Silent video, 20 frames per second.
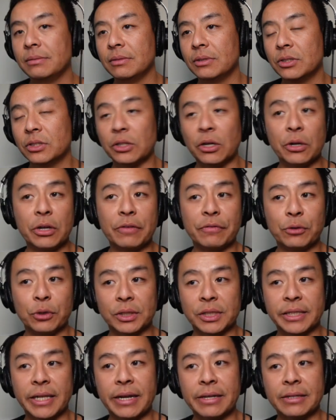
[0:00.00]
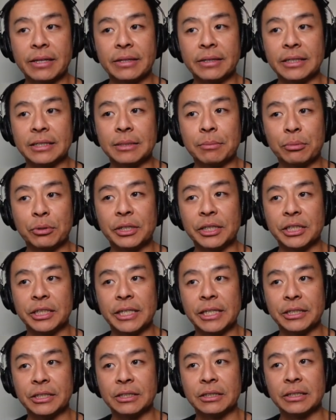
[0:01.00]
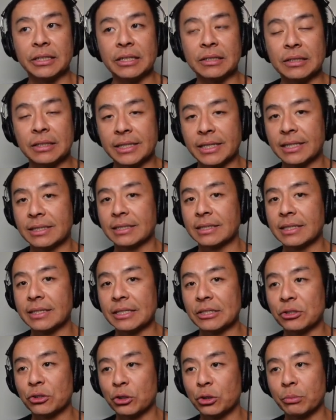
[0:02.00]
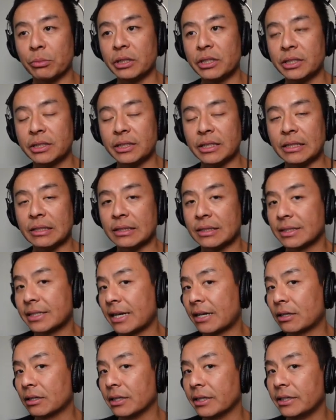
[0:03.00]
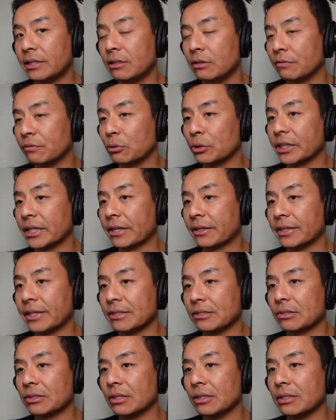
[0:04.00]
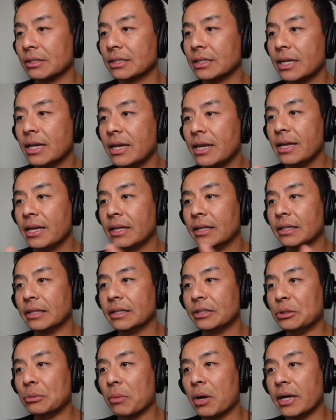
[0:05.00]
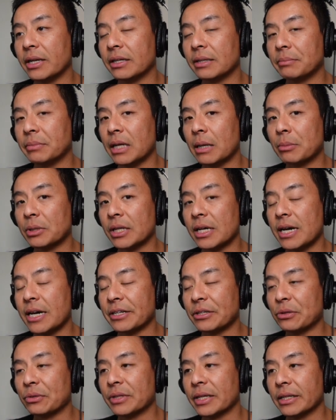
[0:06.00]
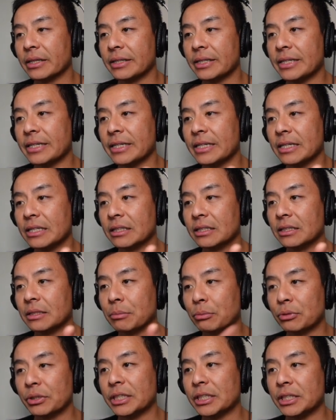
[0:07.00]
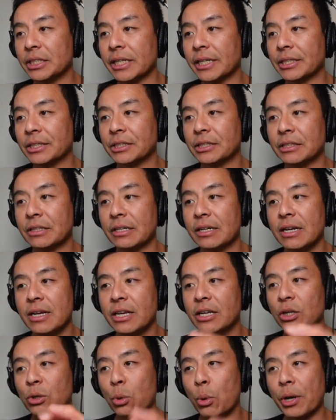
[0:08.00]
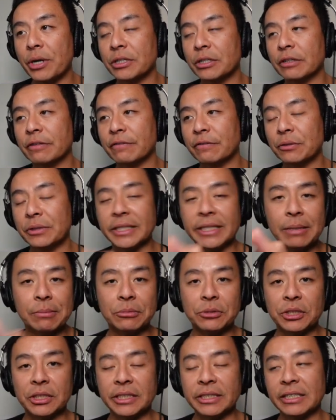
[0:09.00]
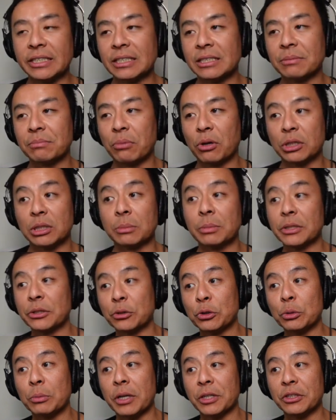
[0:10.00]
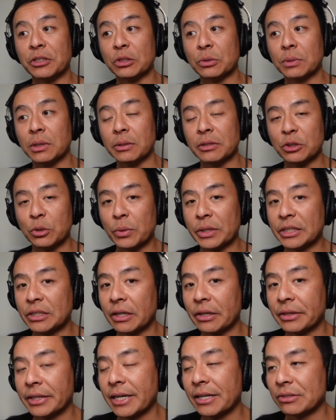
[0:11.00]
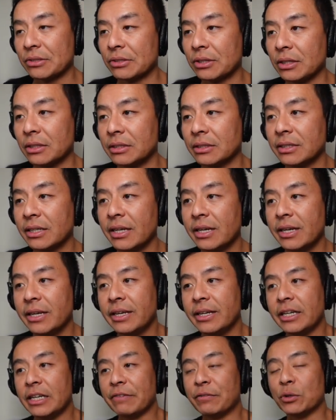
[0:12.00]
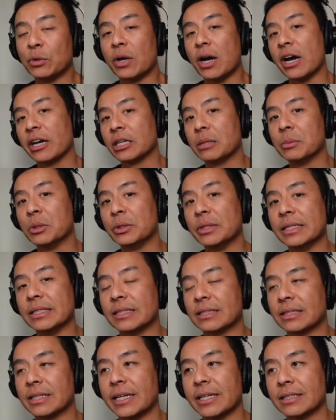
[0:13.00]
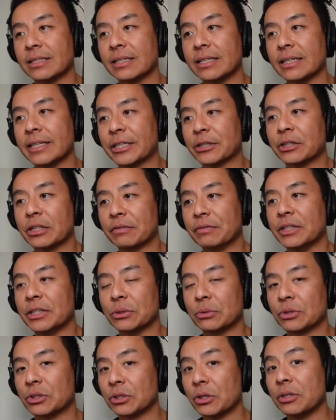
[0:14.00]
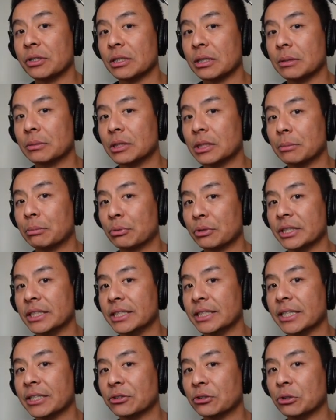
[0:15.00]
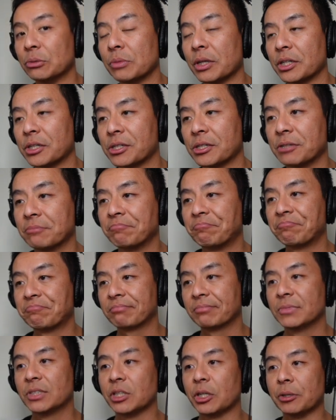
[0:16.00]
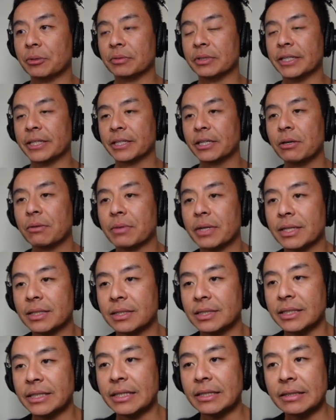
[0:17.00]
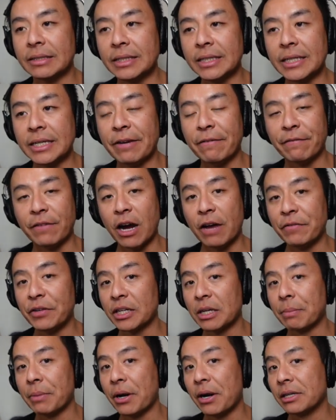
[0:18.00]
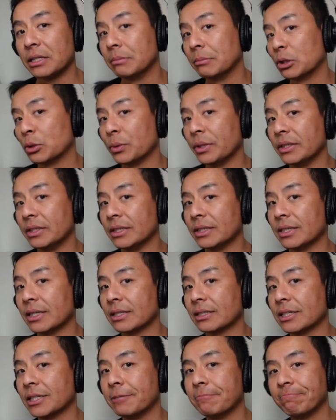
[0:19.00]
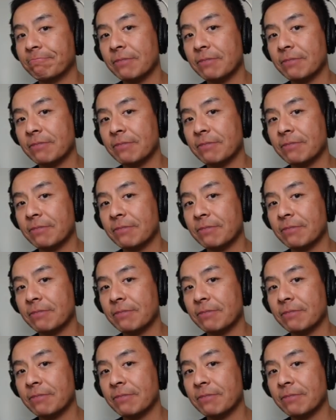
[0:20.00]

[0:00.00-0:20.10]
So if you're saying that the depreciation in the Tesla is too much in this calculator of $48,000, then you might be able to argue that the depreciation quoted for the MG is possibly too much as well at $29,000 if your argument is that electric vehicles don't depreciate too much. So there you go. That's the 5-year comparison between the Tesla